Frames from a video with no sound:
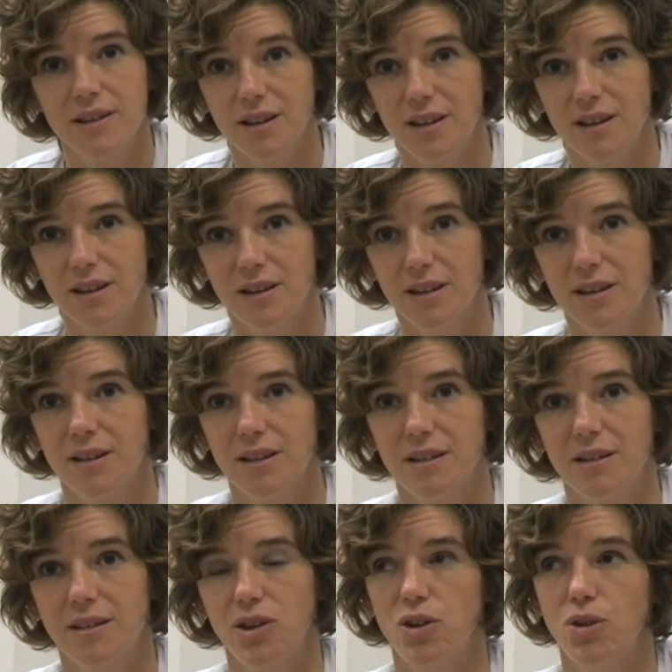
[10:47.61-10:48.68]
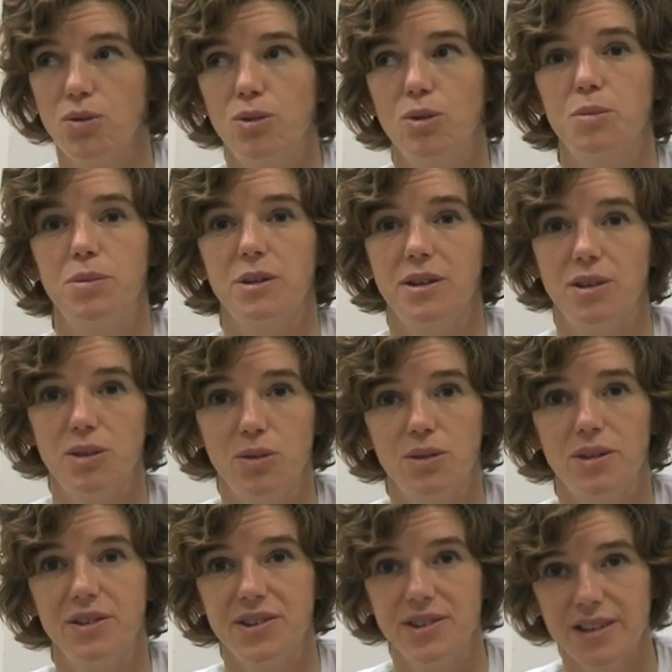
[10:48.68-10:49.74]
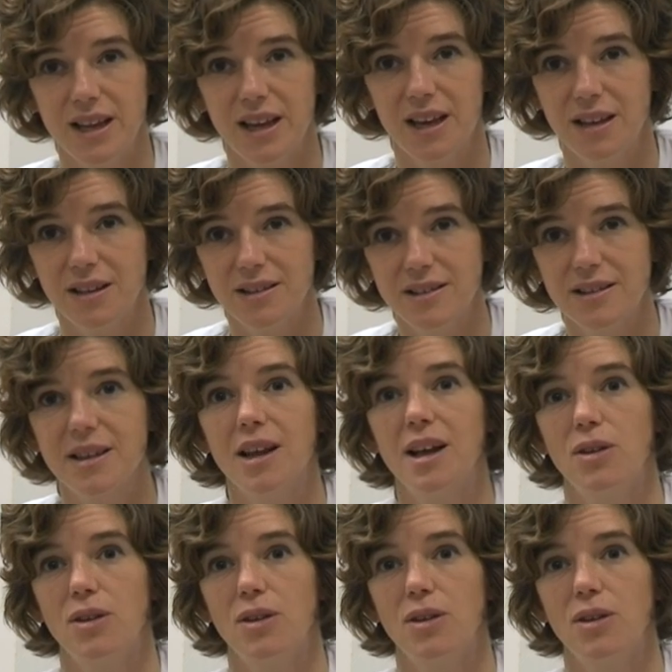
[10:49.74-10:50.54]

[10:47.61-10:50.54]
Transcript: in Europe and United States